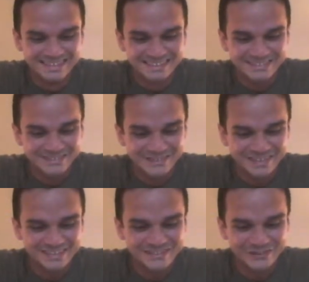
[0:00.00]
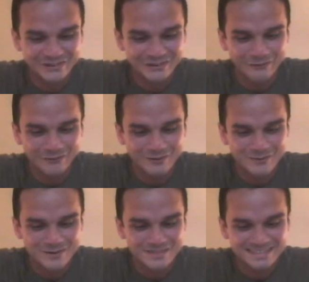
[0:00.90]
do you enjoy horror
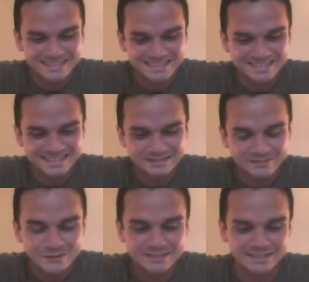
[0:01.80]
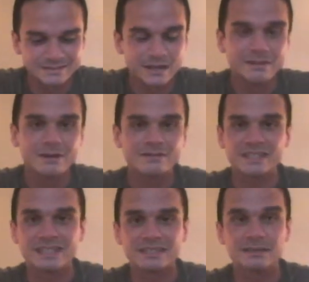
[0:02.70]
movies? Of course I do. I
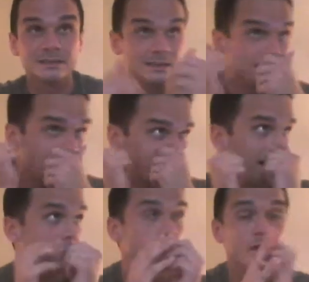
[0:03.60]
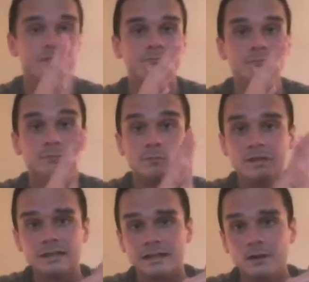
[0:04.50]
love
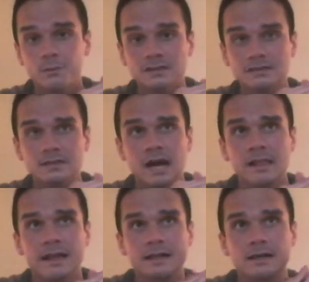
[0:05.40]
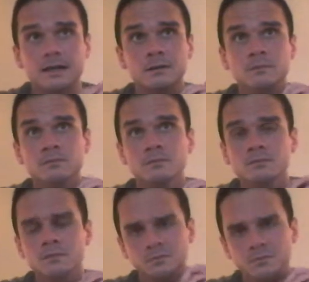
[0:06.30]
really good ones. I like
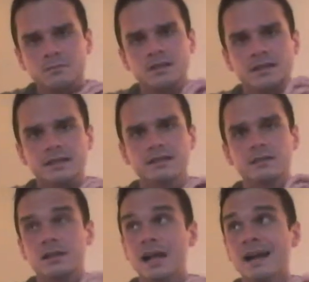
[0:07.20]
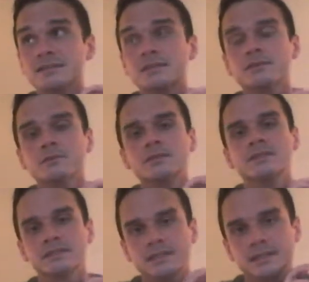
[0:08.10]
the guys that do
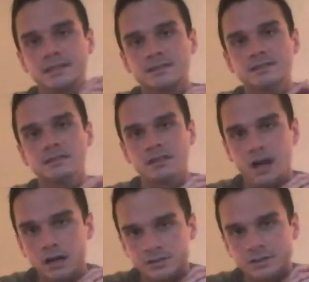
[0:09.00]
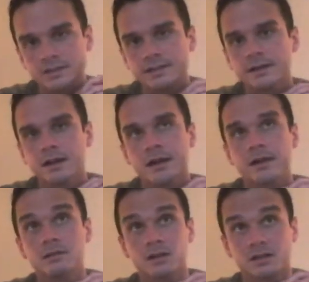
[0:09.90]
Insidious and The Conjuring
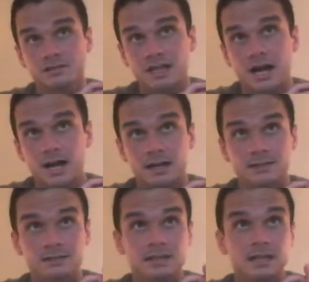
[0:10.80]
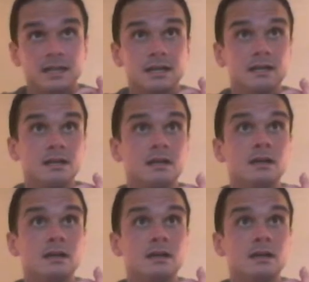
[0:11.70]
and Dark Skies and